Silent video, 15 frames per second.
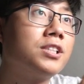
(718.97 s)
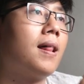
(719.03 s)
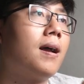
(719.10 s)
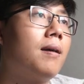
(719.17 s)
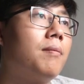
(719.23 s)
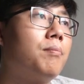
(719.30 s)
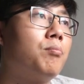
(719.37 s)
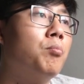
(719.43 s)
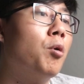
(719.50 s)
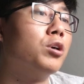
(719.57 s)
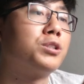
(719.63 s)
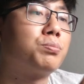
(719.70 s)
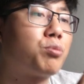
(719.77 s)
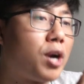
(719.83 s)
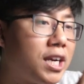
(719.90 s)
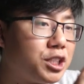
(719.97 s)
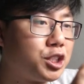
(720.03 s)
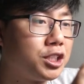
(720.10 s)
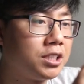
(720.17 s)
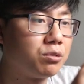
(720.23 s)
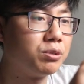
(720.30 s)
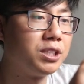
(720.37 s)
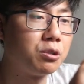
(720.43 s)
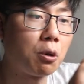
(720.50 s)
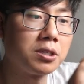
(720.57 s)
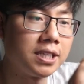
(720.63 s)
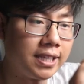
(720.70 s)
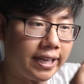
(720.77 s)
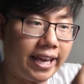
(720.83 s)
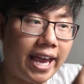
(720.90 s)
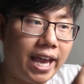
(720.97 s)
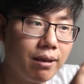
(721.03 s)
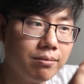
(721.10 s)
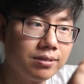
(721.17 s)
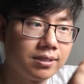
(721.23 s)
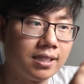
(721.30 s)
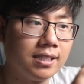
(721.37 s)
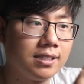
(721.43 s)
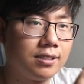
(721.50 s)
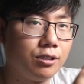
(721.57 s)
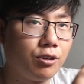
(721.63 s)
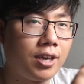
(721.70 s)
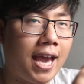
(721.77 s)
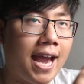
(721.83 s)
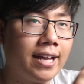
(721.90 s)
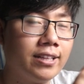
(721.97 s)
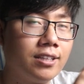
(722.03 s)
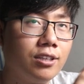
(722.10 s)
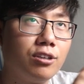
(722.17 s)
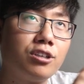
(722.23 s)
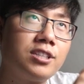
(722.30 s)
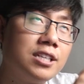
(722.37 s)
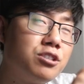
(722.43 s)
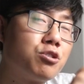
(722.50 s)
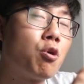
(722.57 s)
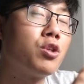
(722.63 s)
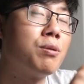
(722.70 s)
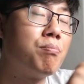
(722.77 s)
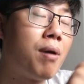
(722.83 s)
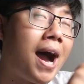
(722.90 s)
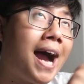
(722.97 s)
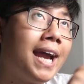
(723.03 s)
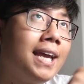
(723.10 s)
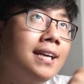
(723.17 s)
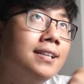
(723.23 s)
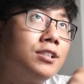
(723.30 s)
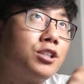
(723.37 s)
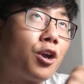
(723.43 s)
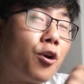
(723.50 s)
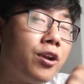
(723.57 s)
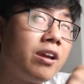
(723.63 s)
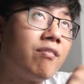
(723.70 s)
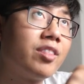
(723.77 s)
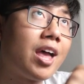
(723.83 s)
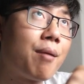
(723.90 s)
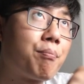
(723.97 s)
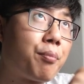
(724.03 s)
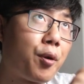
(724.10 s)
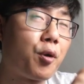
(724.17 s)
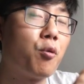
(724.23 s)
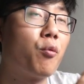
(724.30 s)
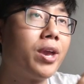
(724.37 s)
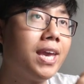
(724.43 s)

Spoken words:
most precious resource in the game, since you can only buy 30 of them per week,